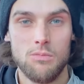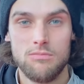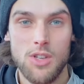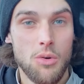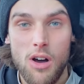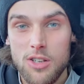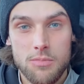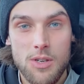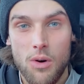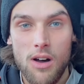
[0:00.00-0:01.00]
You asked
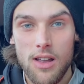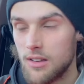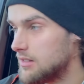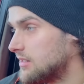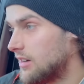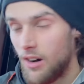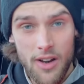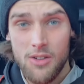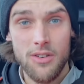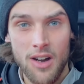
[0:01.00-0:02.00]
me why. I
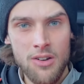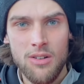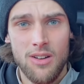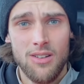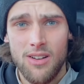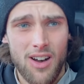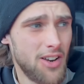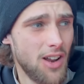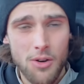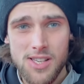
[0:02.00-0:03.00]
don't know. I
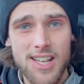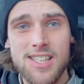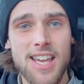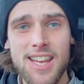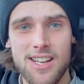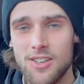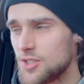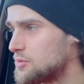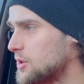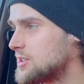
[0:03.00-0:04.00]
don't know. I was 18. I
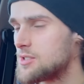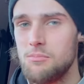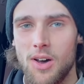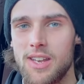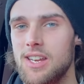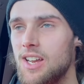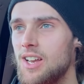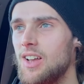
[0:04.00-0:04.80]
just wanted some money.